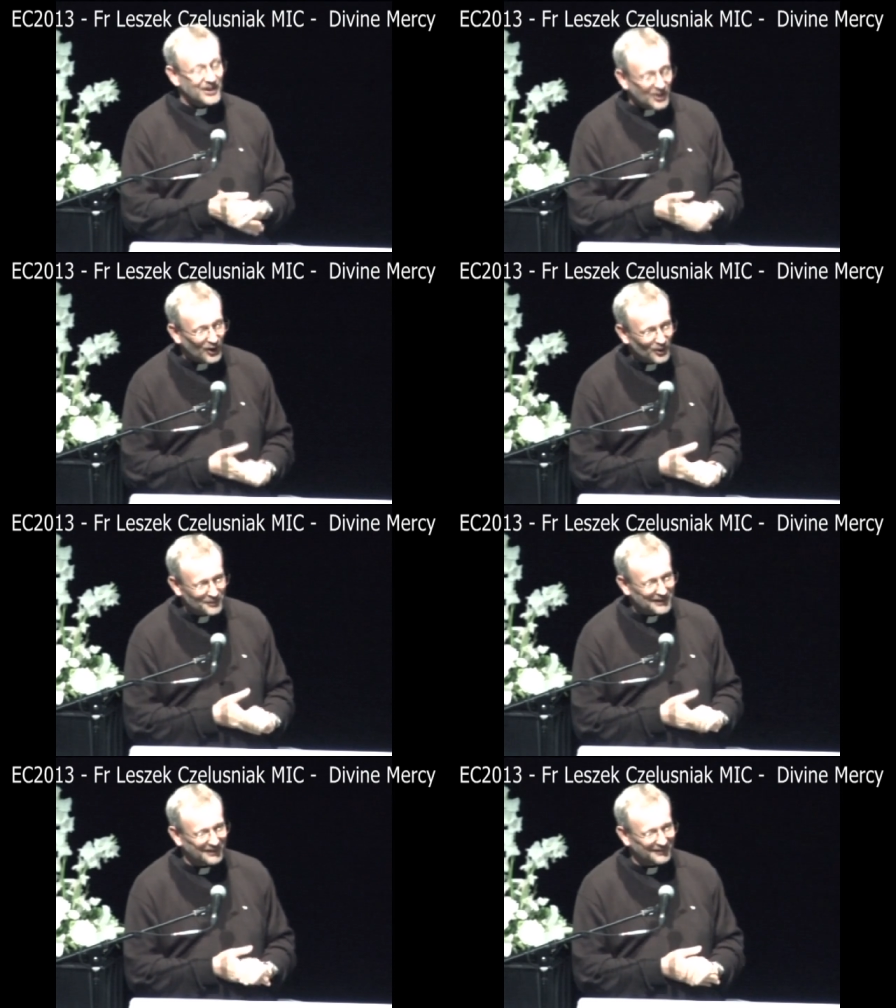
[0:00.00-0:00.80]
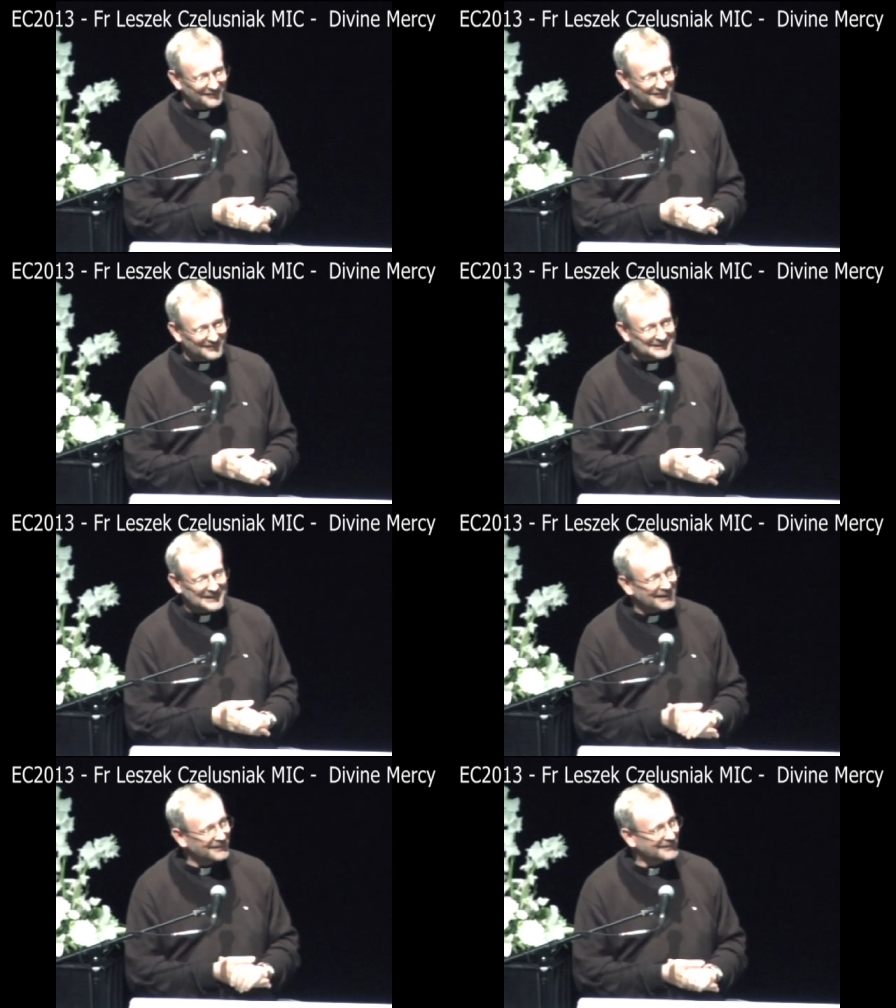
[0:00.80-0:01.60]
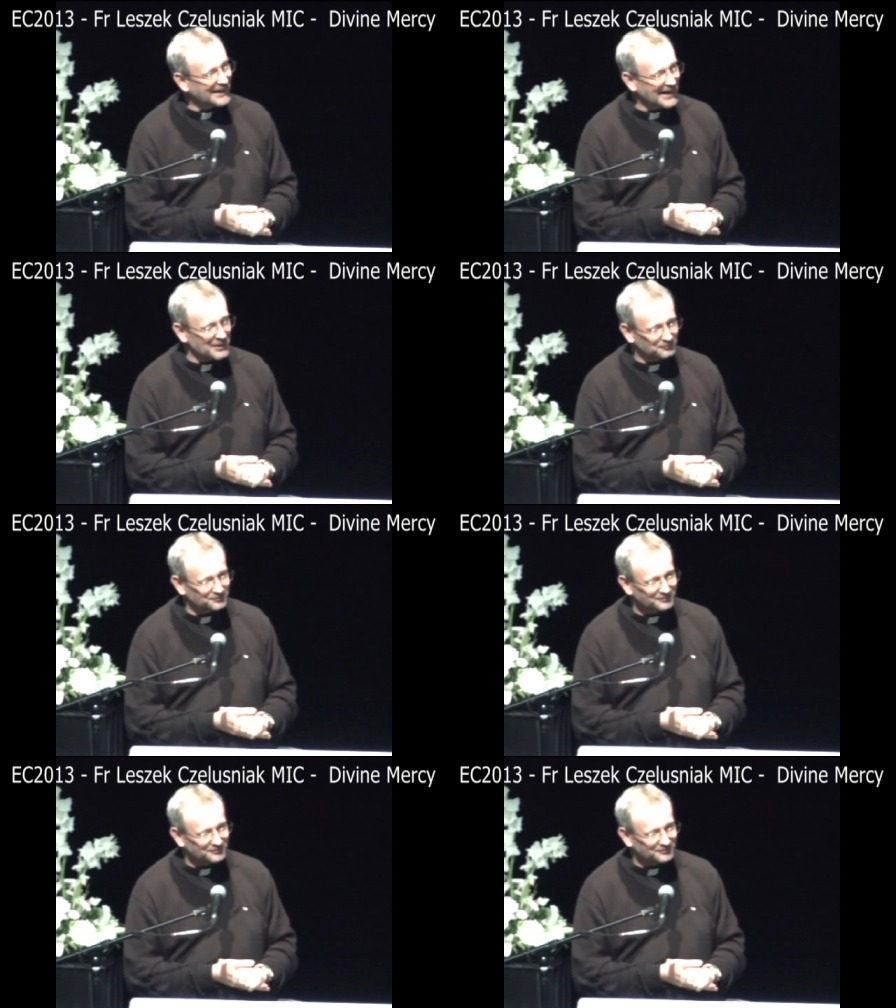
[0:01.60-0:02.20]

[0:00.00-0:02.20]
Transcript: called me the second time